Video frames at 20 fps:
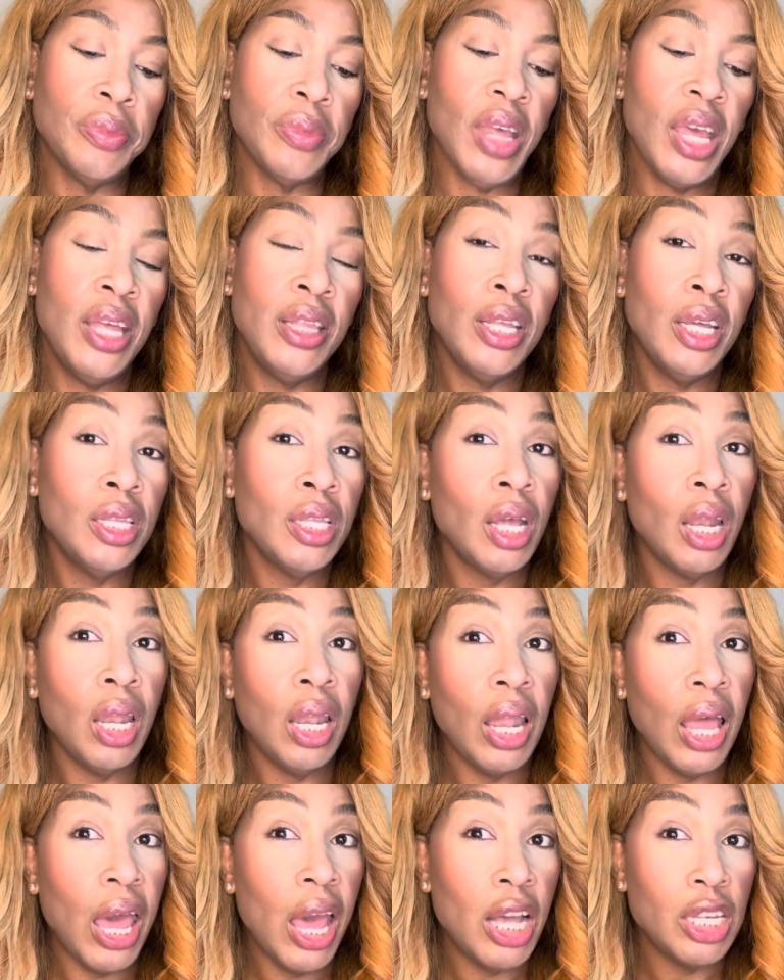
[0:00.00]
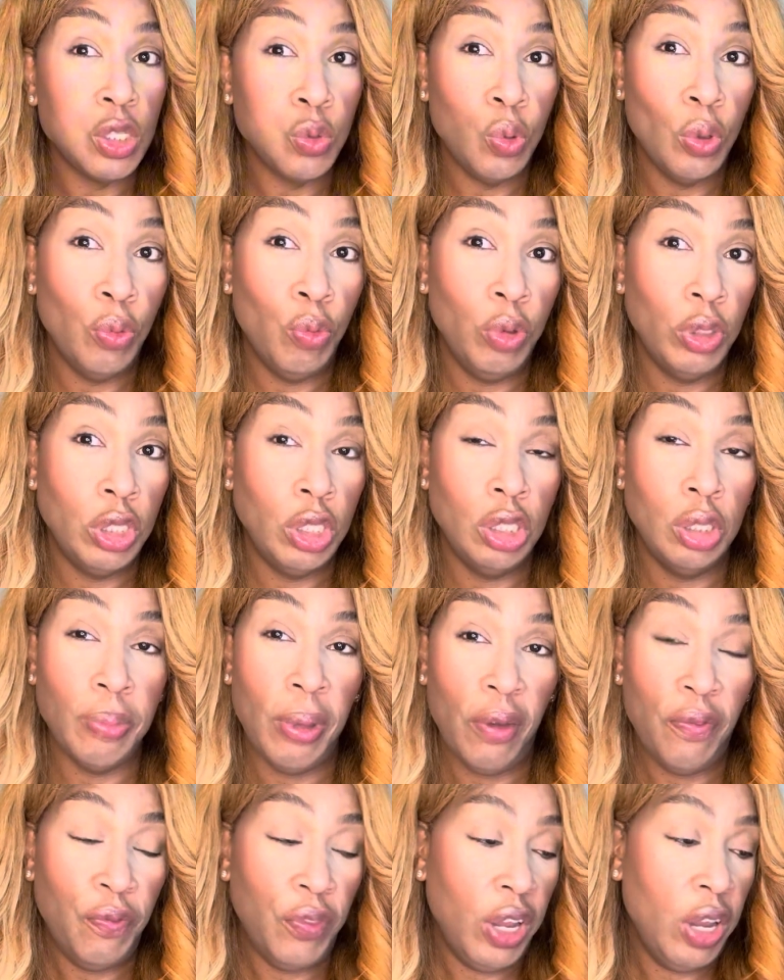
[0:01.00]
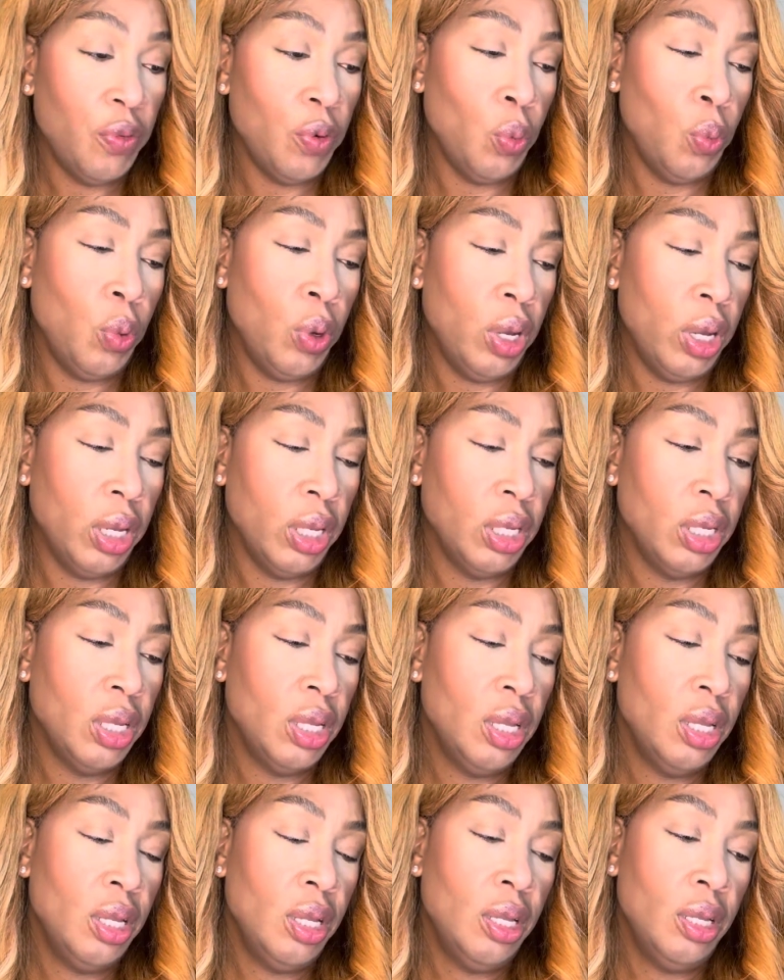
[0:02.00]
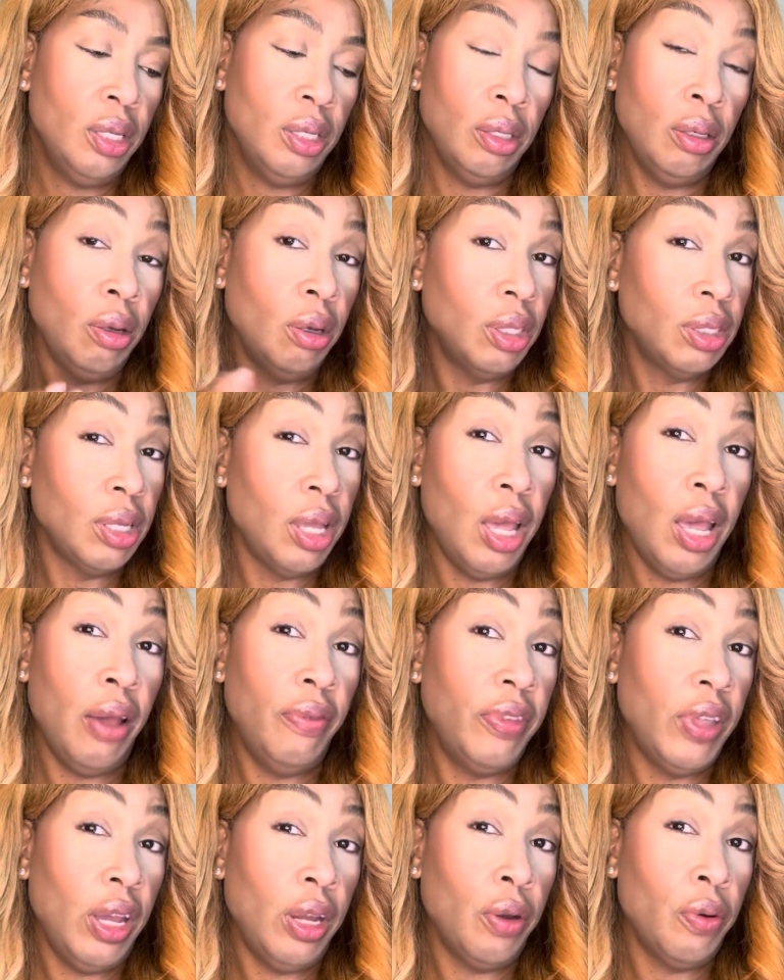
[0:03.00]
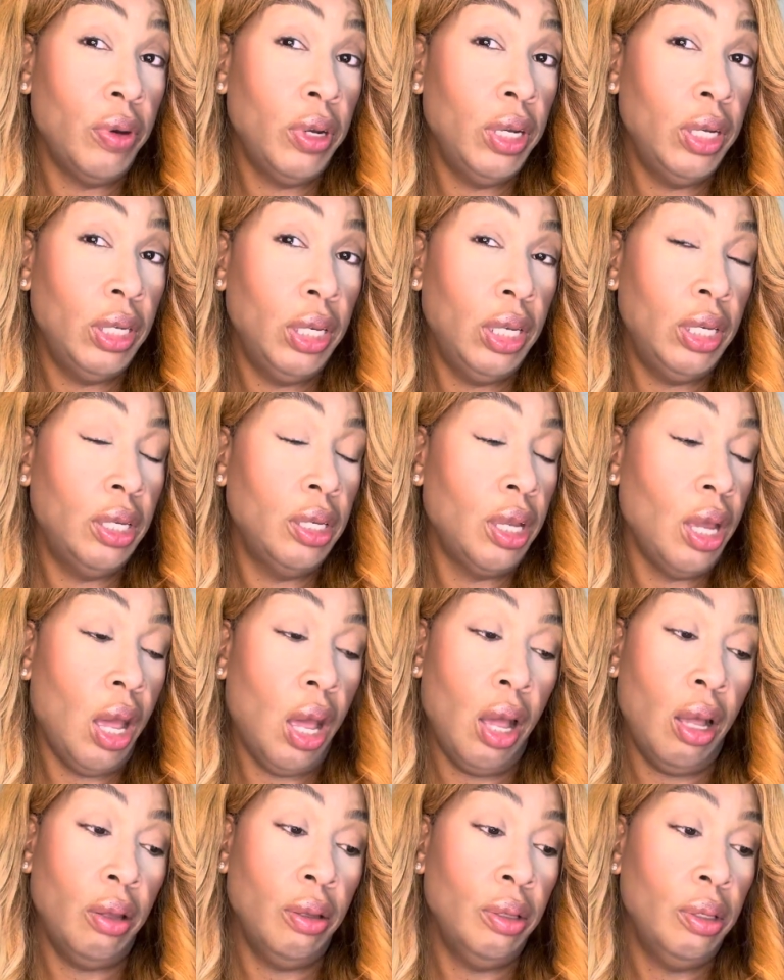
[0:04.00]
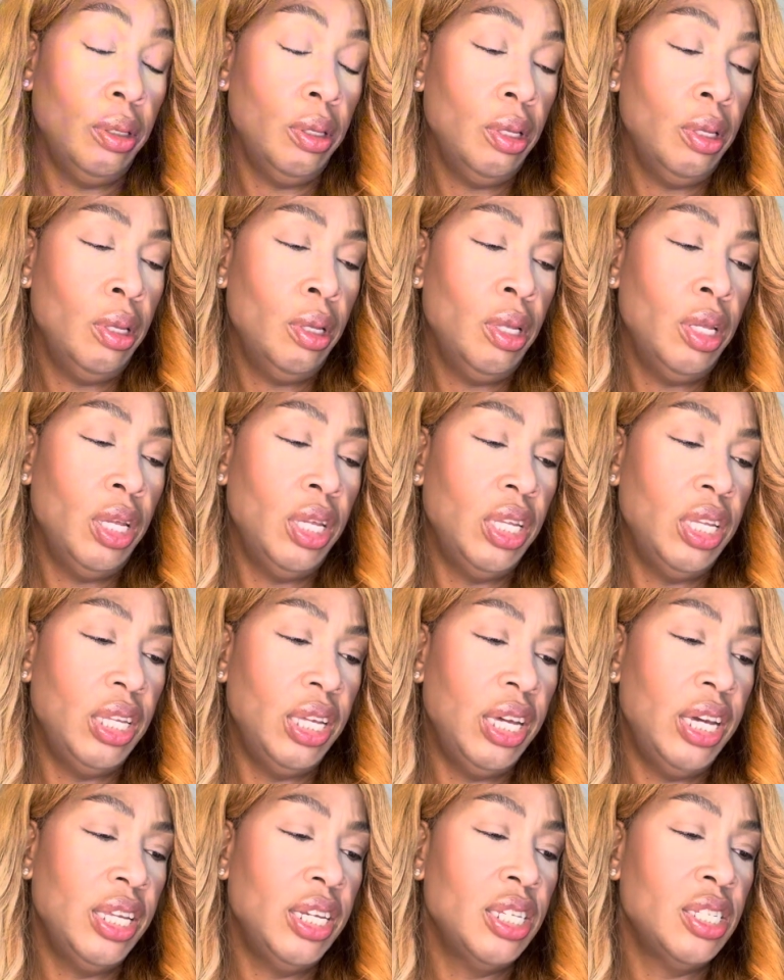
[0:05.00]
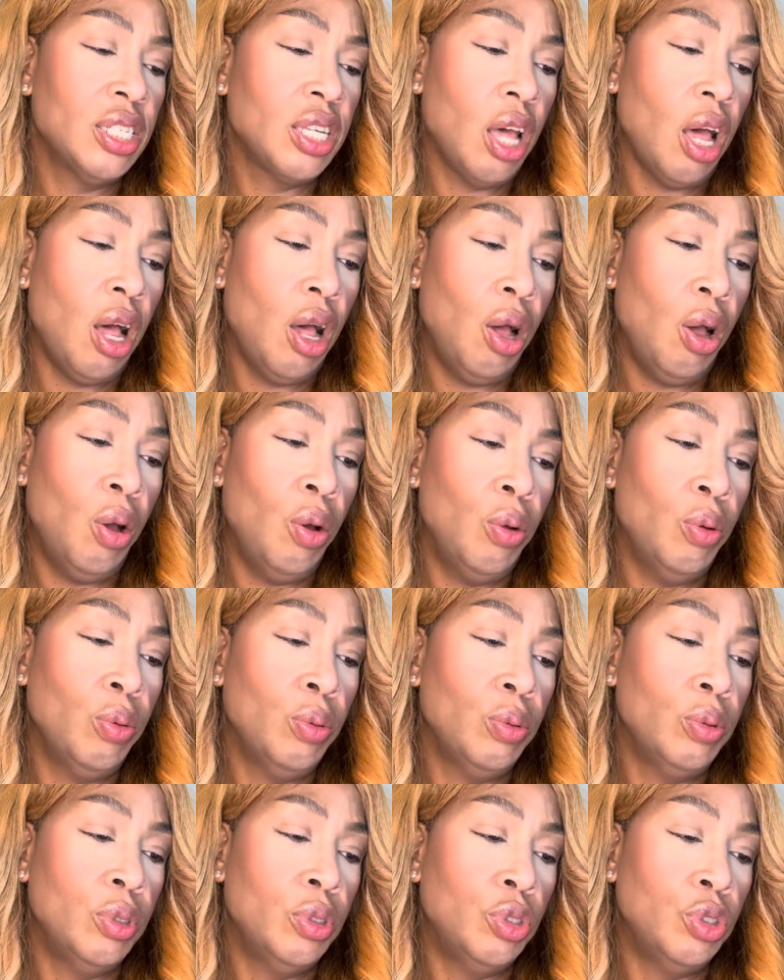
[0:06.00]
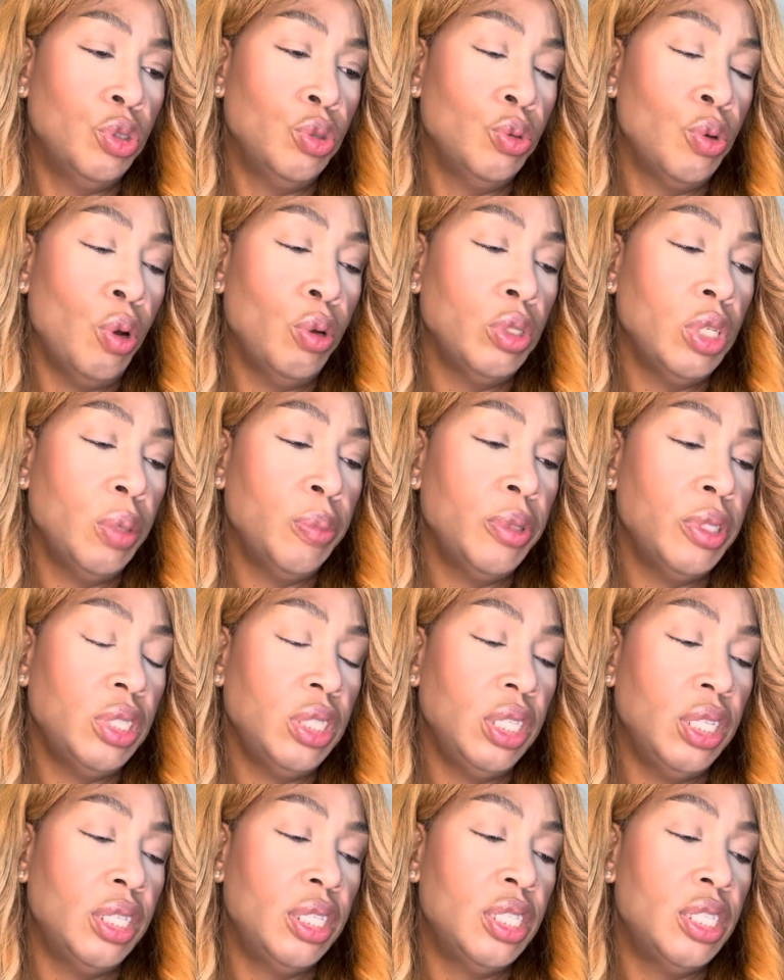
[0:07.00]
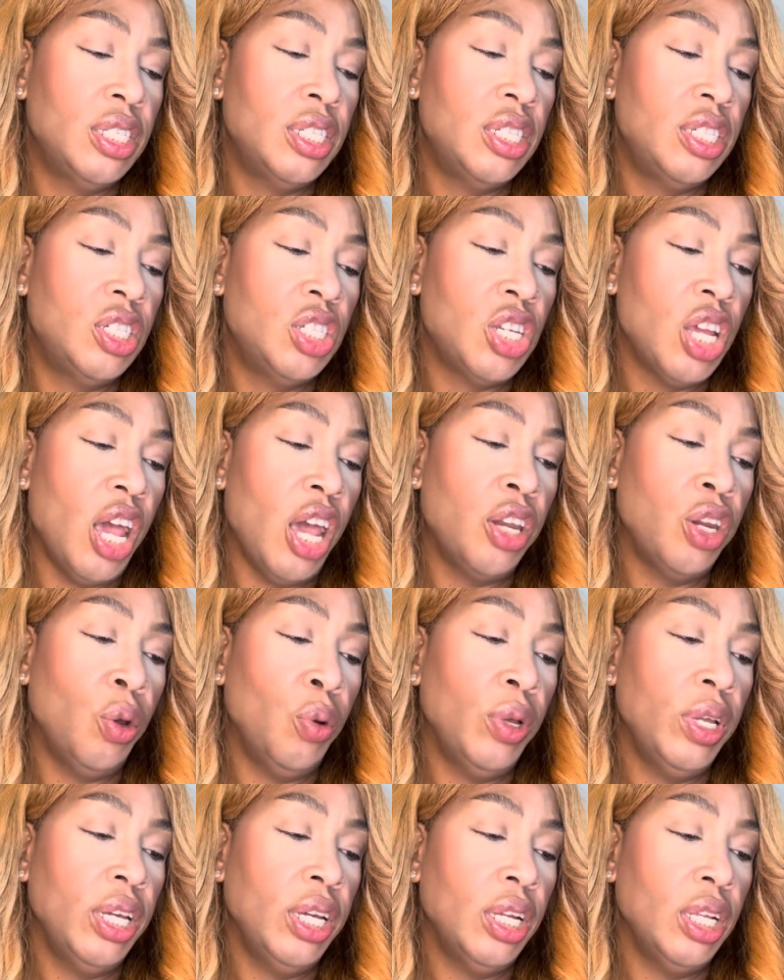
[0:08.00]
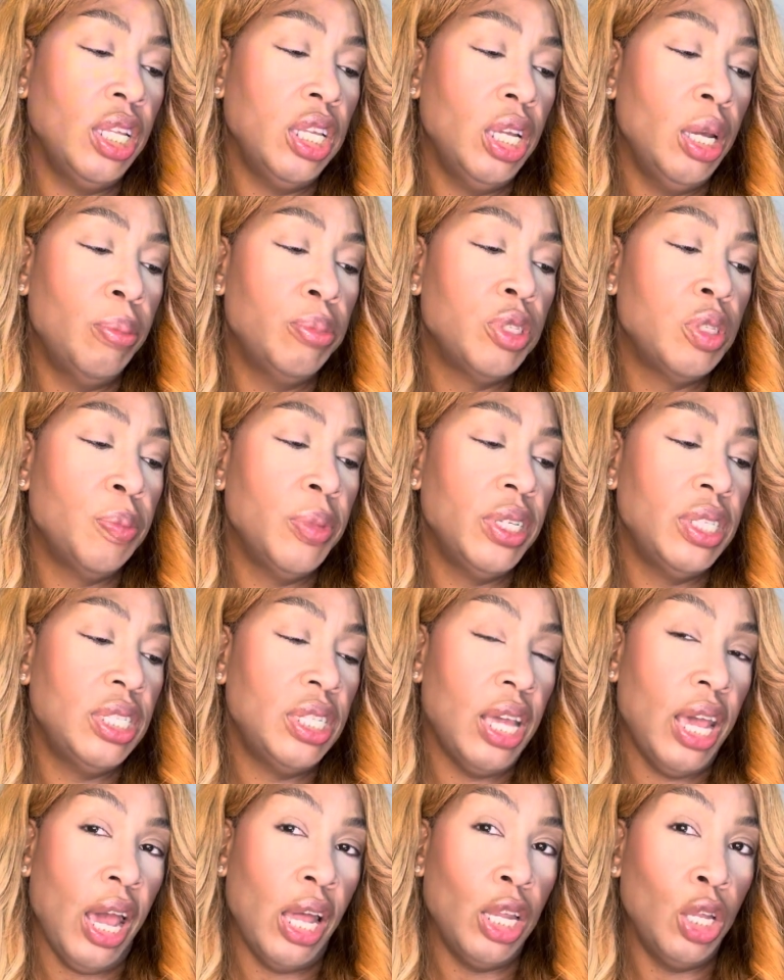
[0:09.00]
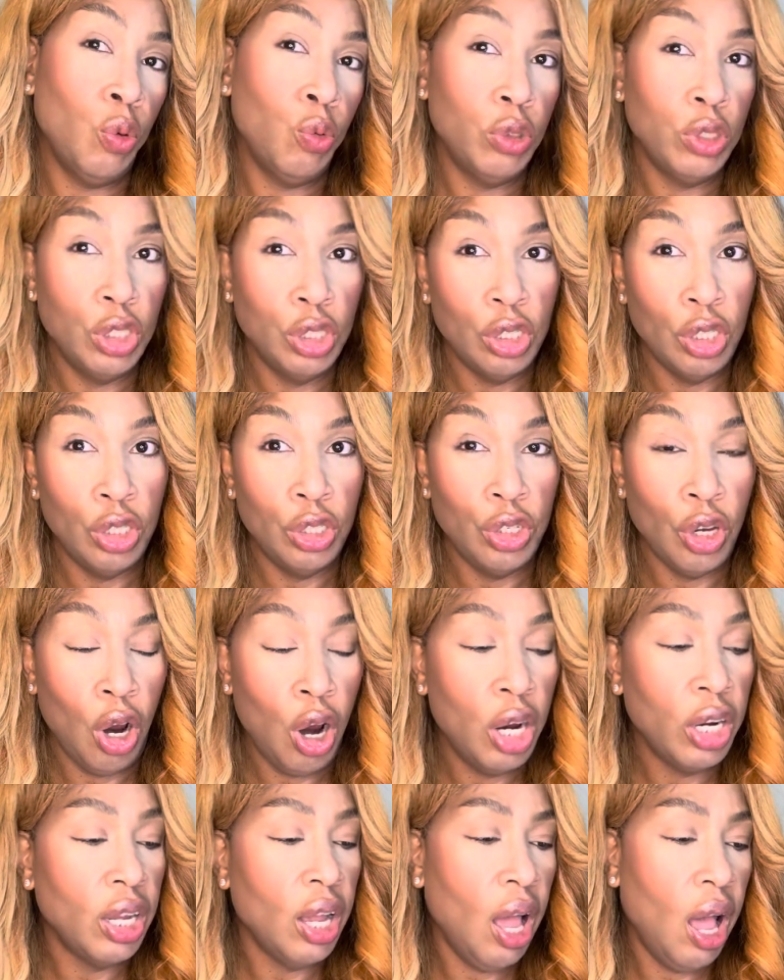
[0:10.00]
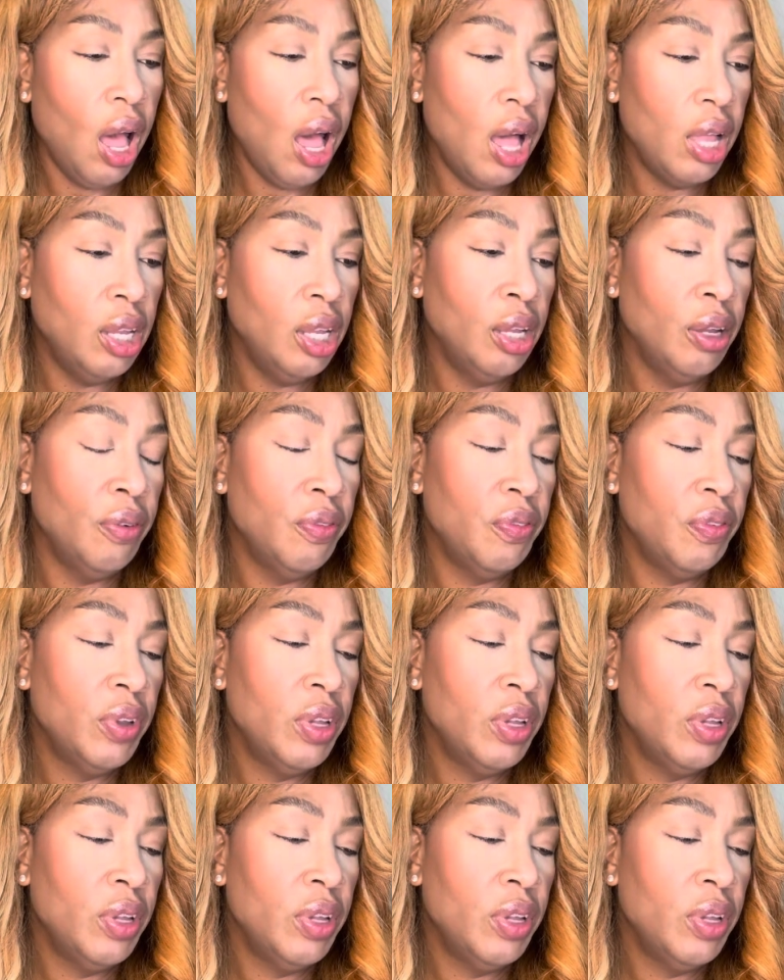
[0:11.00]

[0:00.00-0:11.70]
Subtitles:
And then the last one, which is my favorite one, you know, because I have that green in it, y'all. It is called Duo number 10 is Shadow Eclipse Metallic, which is a dark olive